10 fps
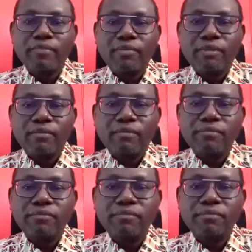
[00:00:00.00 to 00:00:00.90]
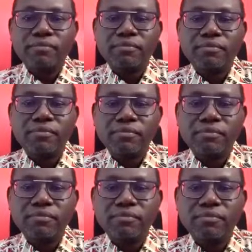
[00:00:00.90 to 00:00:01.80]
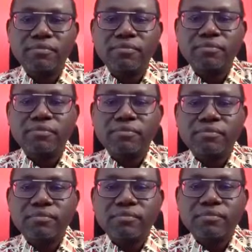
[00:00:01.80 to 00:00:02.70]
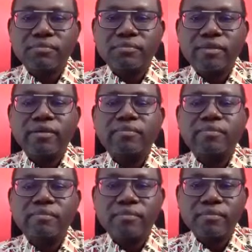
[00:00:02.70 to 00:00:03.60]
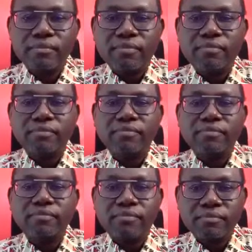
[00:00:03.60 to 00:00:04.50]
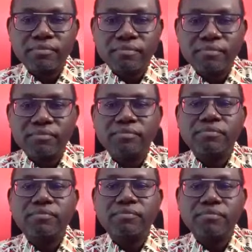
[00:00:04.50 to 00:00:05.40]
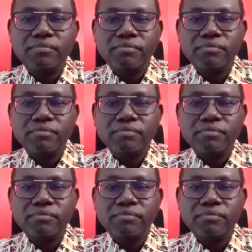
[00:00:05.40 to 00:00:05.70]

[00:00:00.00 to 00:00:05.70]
The person shown says nothing.